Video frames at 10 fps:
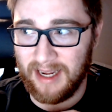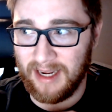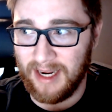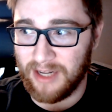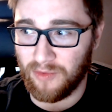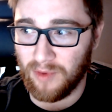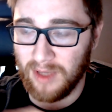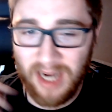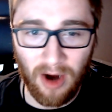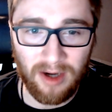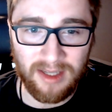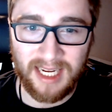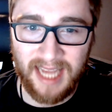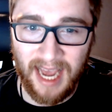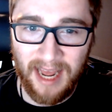it's really hard to
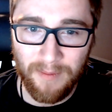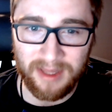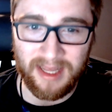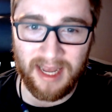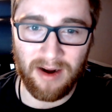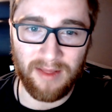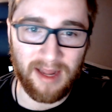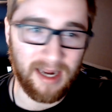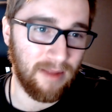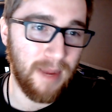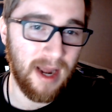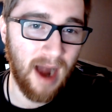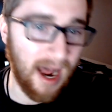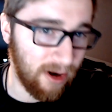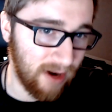get, but then on like the
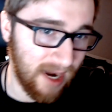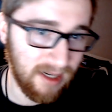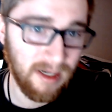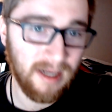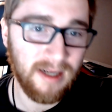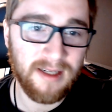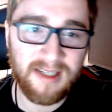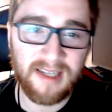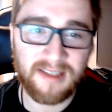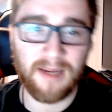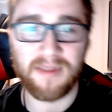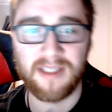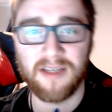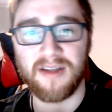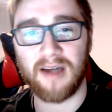mid-higher end systems,
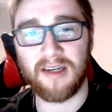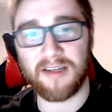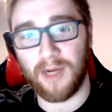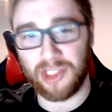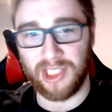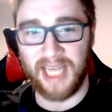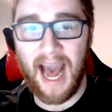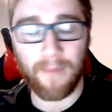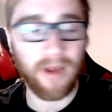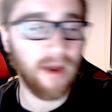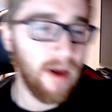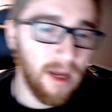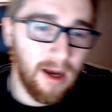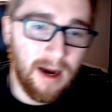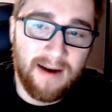there's not as much gap.
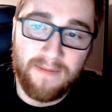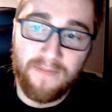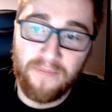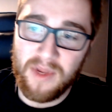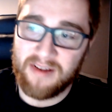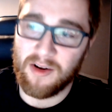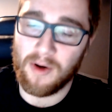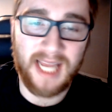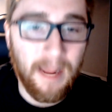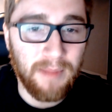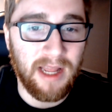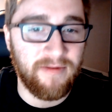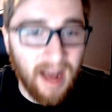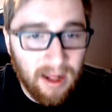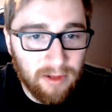So in a game like
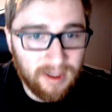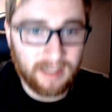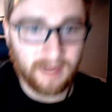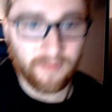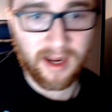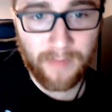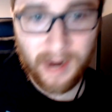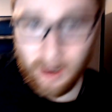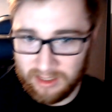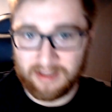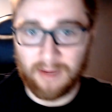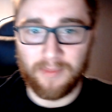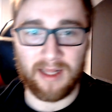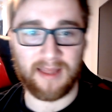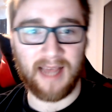Valorant, if we compare it to
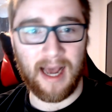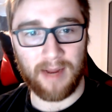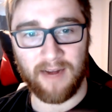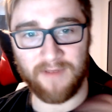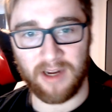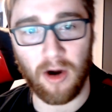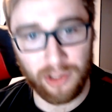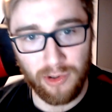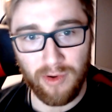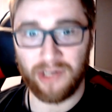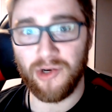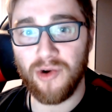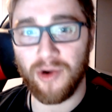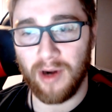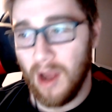something like that, kind of a cartoony
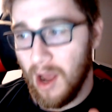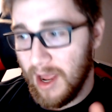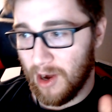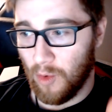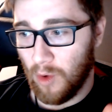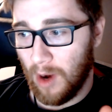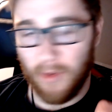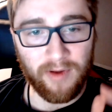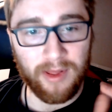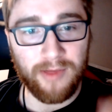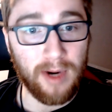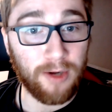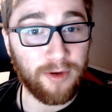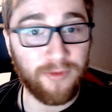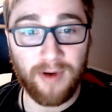shooter, we're up over
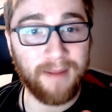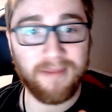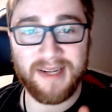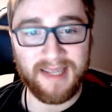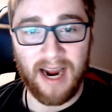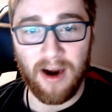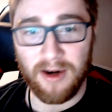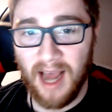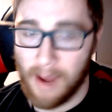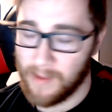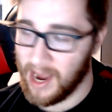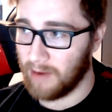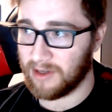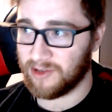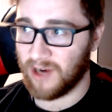300 frames the entire time.
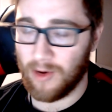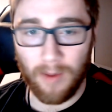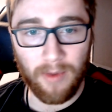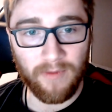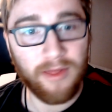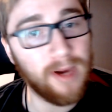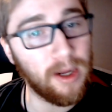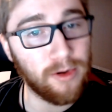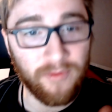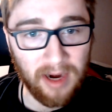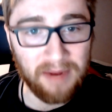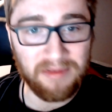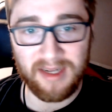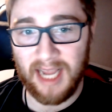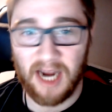Counter-Strike, we're up over 300 frames
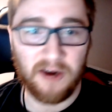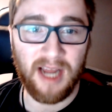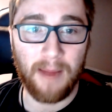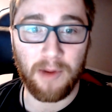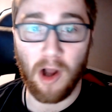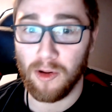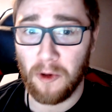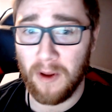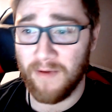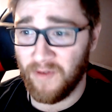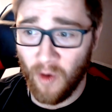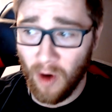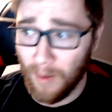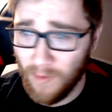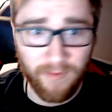the entire time. Call of Duty 4,
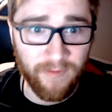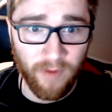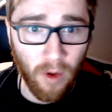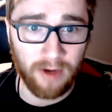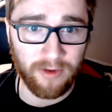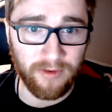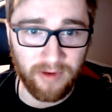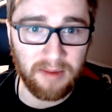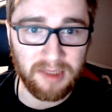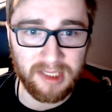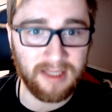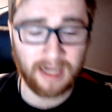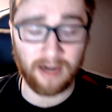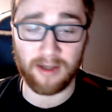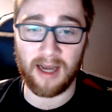I'm over 400 frames the
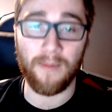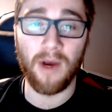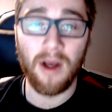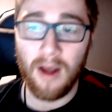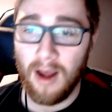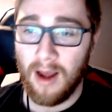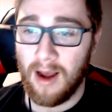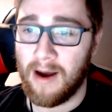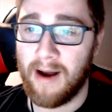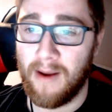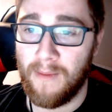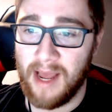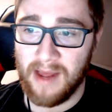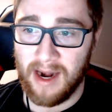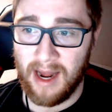entire time.
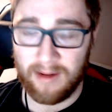And then I,